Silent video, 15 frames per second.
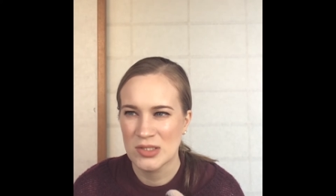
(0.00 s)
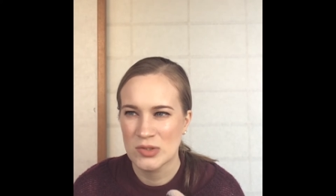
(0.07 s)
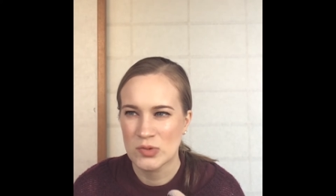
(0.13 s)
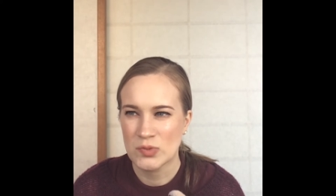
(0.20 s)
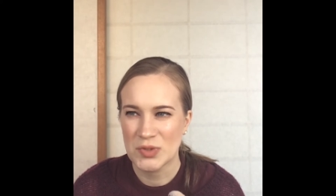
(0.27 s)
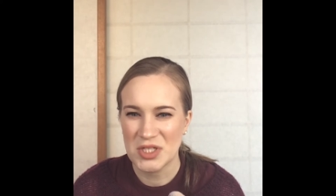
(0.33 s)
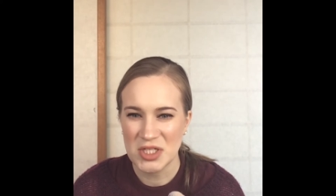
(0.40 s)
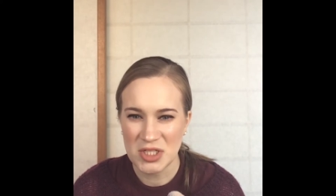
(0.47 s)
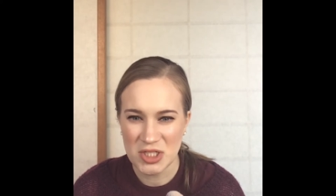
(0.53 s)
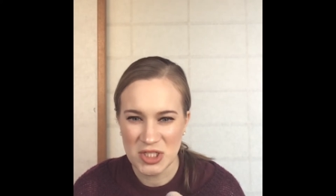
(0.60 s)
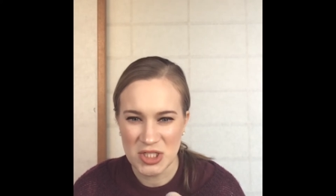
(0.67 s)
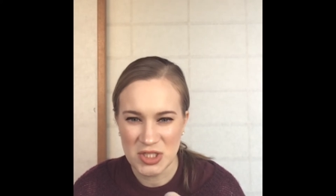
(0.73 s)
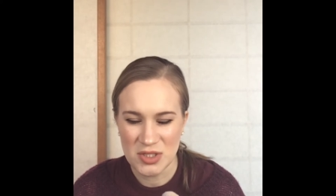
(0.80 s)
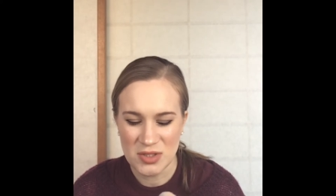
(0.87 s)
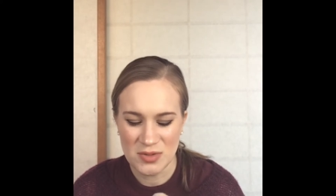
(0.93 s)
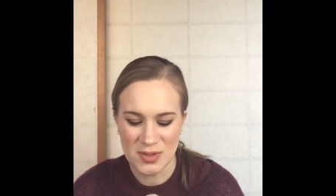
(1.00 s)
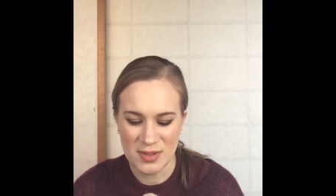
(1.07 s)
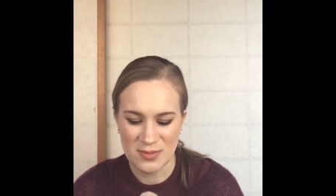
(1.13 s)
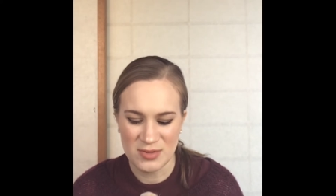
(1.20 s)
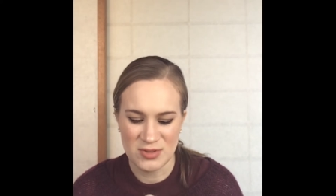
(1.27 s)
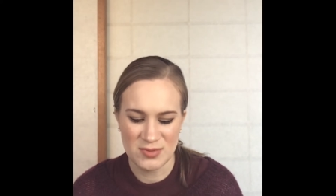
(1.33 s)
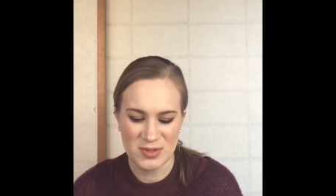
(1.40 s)
week or two it
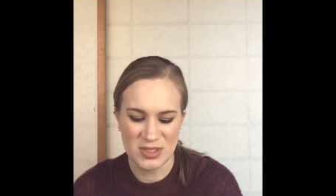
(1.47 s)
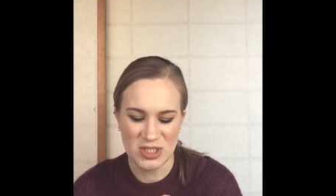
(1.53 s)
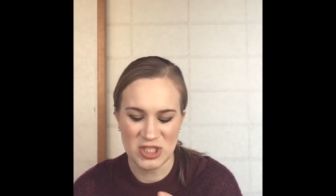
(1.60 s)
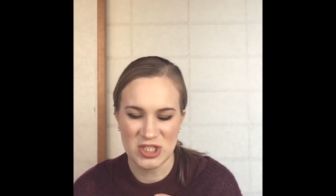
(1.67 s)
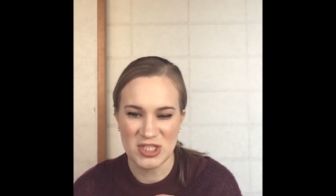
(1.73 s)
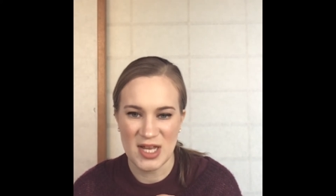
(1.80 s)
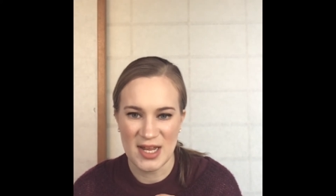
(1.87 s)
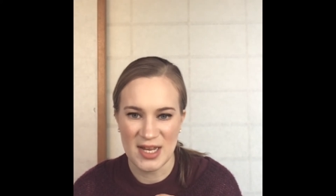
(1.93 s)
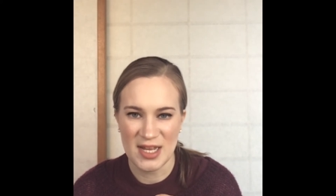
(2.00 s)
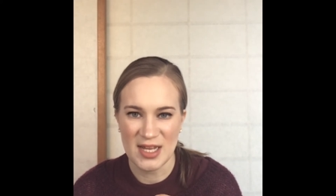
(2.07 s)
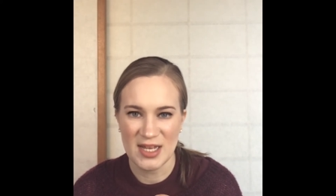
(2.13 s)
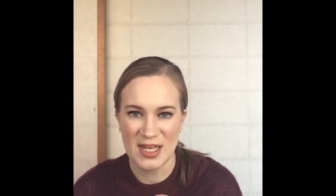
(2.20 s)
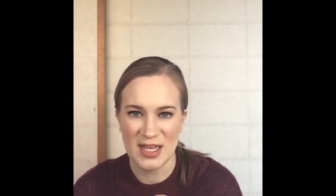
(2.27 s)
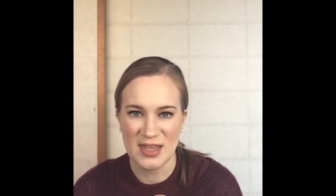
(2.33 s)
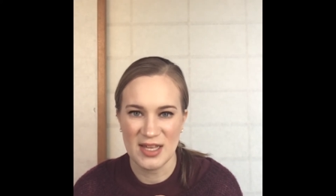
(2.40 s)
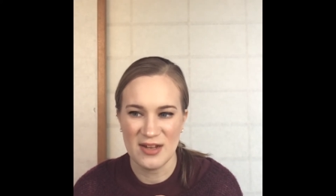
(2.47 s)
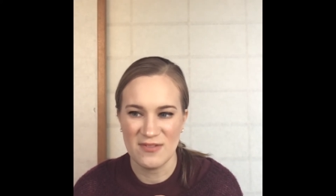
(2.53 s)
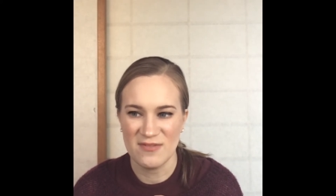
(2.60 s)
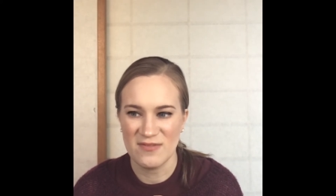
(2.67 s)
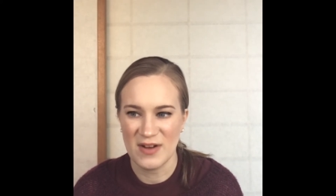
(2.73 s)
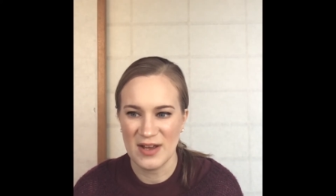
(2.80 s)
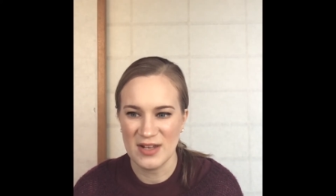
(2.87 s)
was really shedding, and then
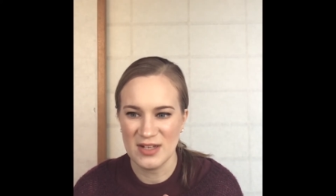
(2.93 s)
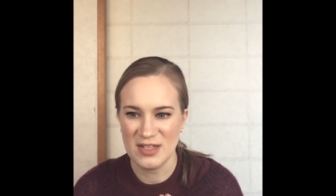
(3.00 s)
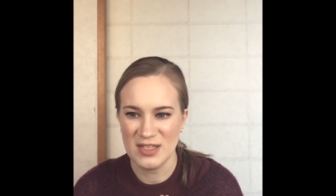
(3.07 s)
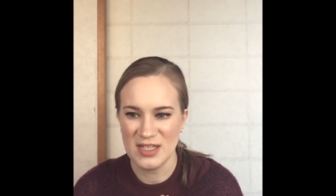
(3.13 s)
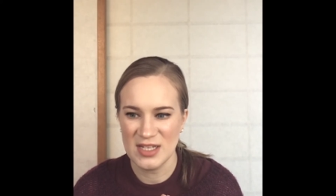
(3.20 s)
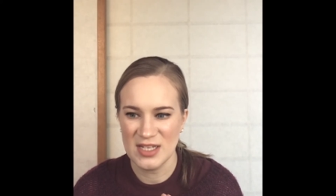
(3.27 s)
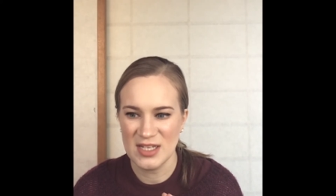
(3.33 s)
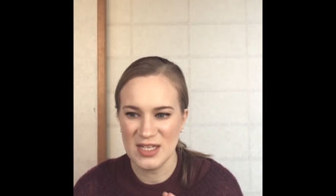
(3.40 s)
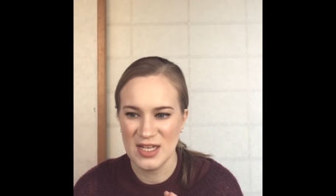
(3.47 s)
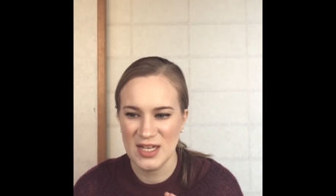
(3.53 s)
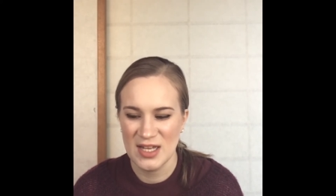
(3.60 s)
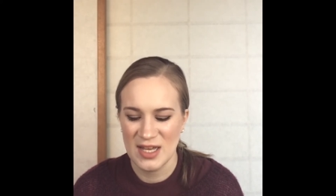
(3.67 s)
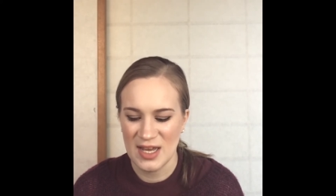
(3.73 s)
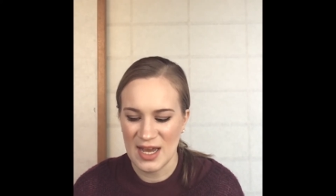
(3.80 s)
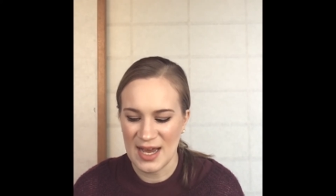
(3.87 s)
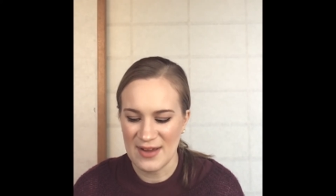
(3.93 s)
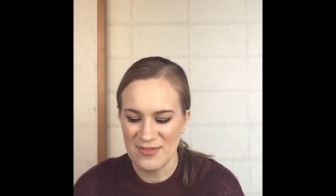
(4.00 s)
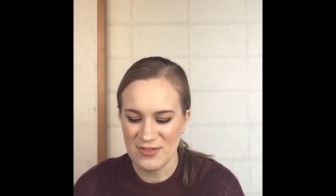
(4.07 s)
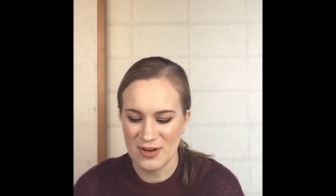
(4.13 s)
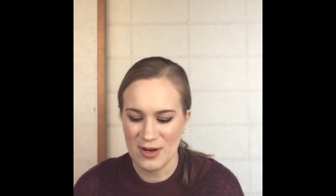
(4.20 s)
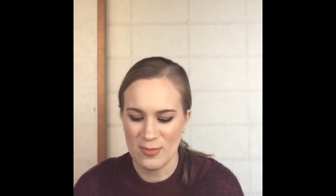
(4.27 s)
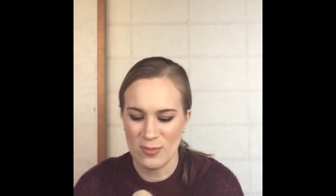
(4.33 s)
finally
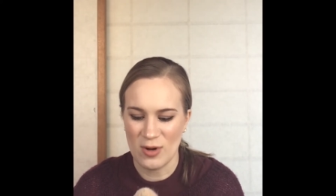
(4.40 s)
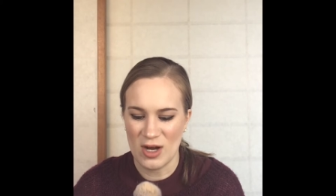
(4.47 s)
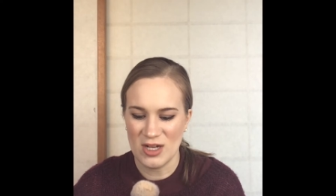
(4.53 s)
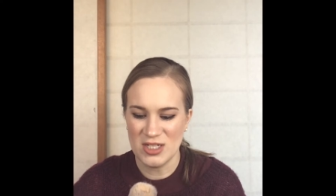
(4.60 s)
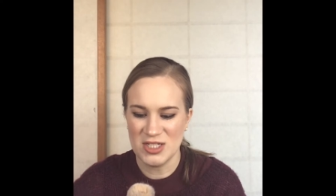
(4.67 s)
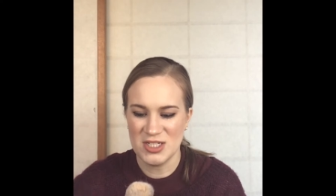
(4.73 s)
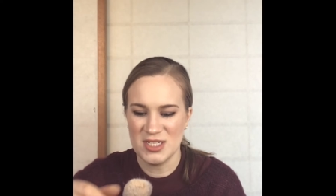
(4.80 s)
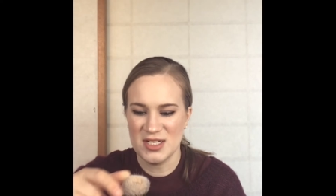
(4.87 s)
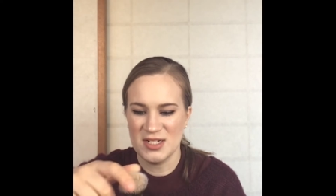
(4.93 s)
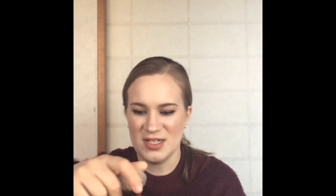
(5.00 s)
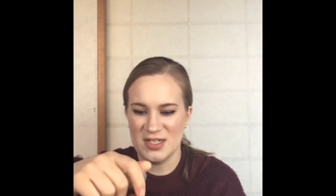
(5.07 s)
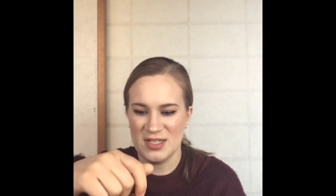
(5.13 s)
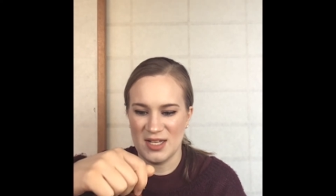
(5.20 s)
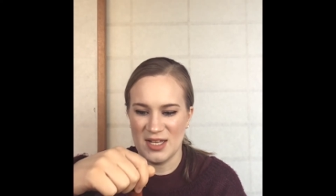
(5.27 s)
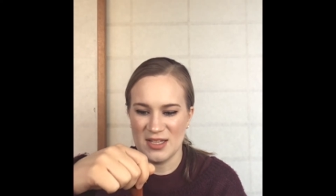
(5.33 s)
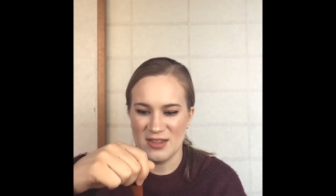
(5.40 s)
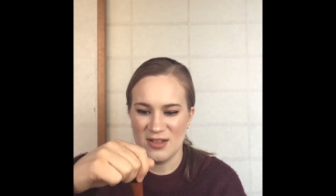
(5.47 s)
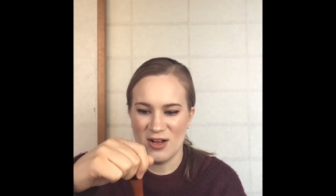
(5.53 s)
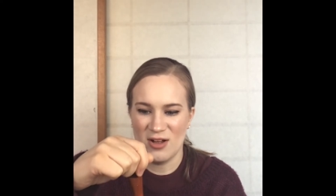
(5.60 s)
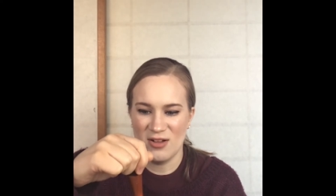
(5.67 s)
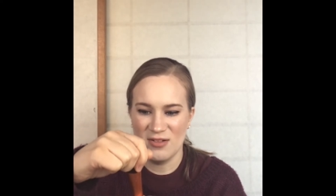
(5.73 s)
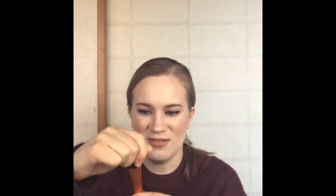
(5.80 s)
after I washed it, like
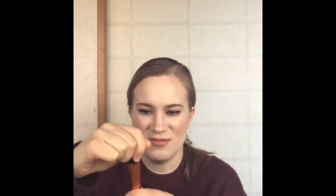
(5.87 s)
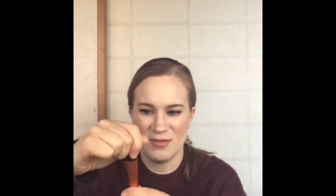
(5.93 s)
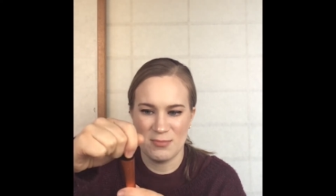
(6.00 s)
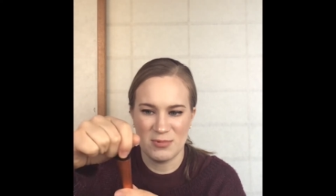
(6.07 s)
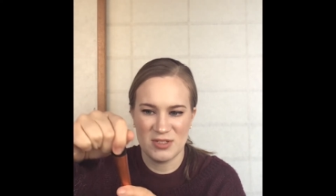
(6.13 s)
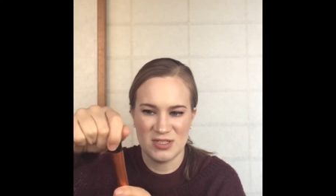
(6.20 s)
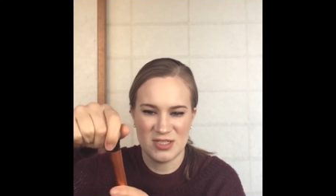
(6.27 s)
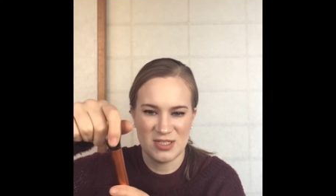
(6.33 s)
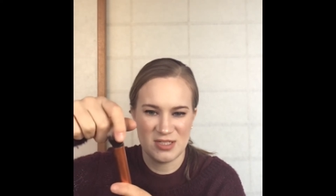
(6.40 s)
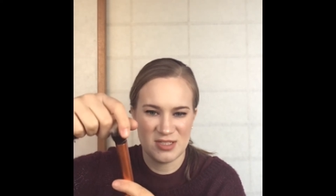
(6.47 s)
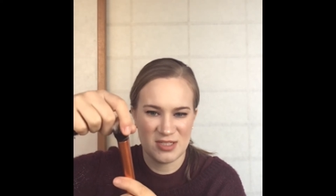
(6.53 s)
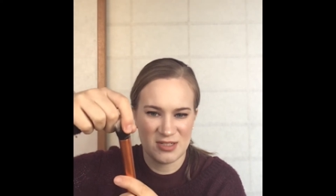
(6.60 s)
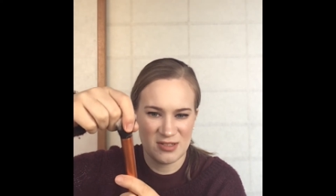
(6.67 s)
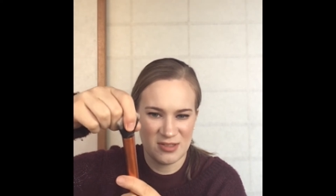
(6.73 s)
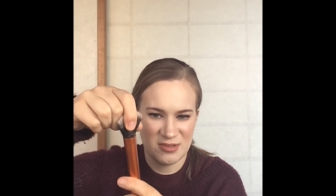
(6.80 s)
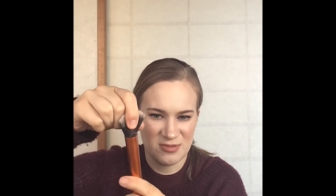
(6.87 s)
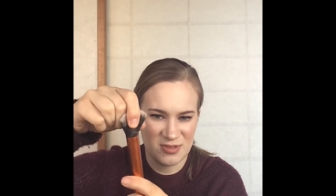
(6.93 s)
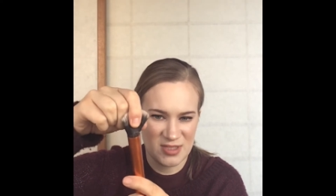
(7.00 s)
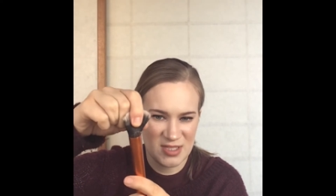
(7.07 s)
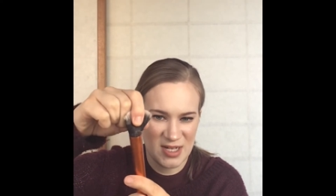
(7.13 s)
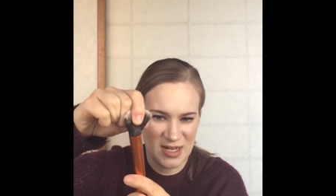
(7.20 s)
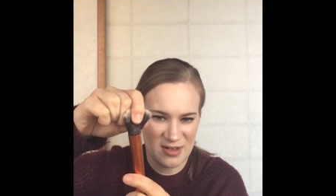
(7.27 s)
all of the bristles are
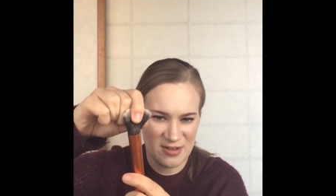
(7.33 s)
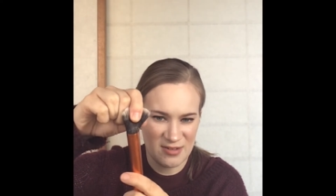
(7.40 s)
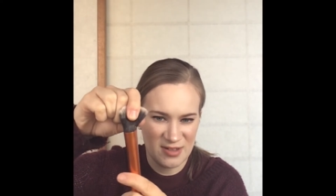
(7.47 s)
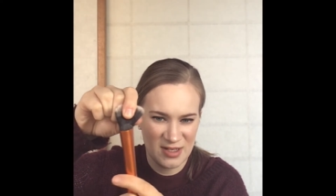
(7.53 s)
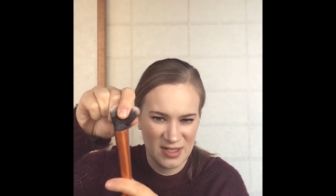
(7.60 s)
loose now.